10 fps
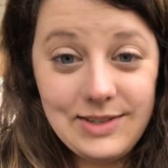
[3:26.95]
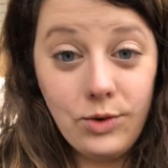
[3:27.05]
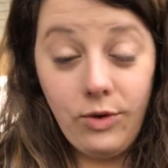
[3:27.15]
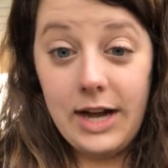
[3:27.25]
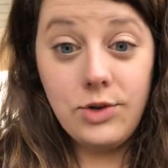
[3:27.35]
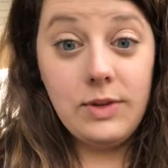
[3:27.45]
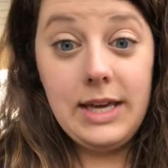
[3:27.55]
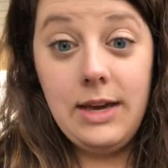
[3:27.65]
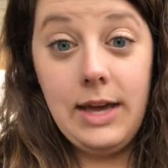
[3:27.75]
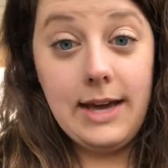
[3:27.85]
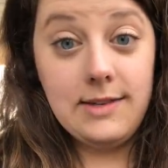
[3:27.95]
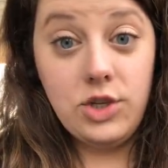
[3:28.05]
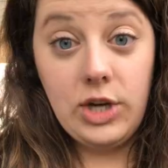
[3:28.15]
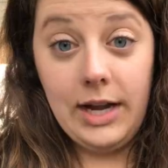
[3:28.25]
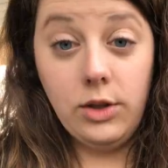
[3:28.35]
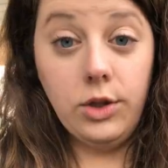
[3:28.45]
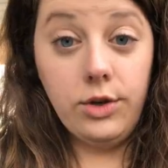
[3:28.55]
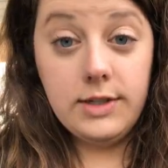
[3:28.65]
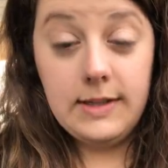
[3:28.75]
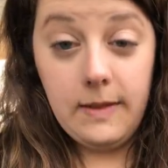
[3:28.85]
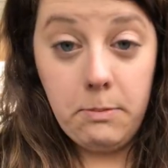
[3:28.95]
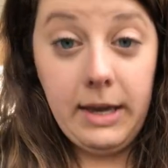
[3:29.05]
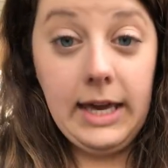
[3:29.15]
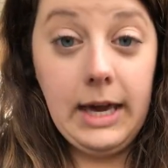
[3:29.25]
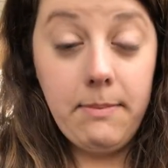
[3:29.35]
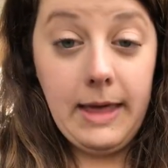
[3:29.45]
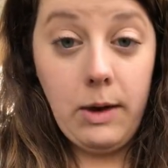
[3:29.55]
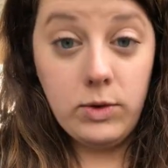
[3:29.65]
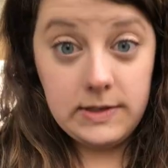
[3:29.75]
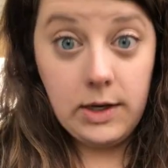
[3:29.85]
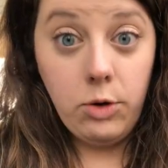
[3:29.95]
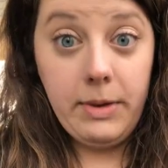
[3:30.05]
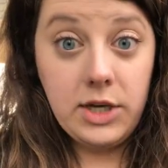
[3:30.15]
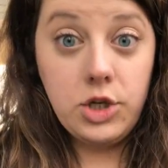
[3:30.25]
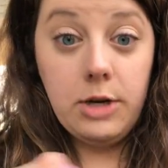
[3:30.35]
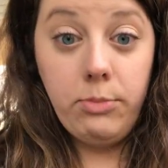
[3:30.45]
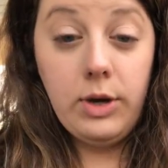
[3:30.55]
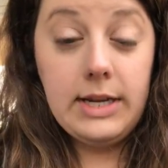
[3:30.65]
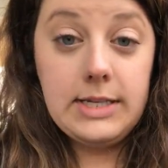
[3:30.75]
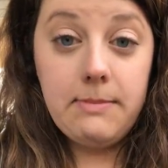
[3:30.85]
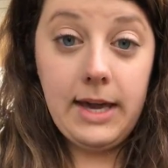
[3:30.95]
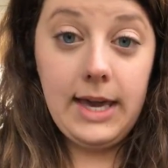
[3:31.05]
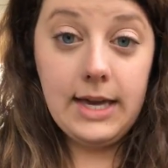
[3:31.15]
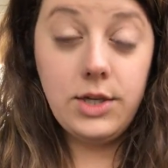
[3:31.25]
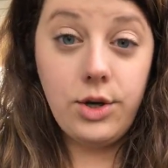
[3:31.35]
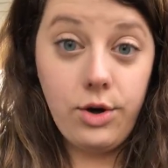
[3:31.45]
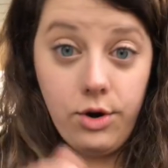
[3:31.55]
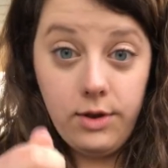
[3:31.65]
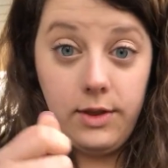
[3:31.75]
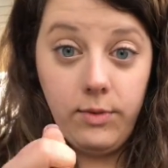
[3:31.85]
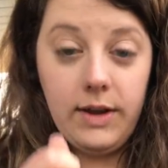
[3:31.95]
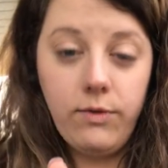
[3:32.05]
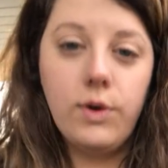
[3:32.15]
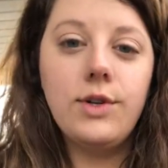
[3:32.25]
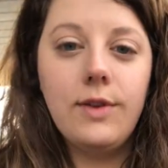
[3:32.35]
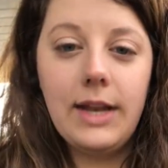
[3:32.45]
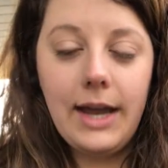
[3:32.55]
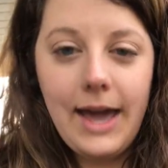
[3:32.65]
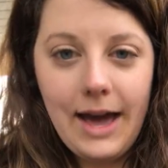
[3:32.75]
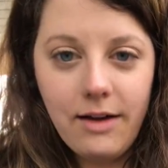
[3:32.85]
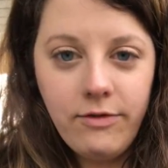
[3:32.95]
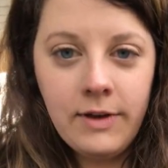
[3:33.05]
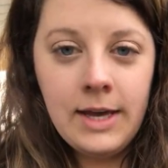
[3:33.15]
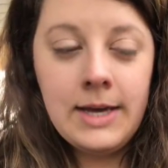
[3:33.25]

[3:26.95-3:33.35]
So gradually, as the child learns that they're picking up that single picture to put into my hand to earn the reinforcer that I have,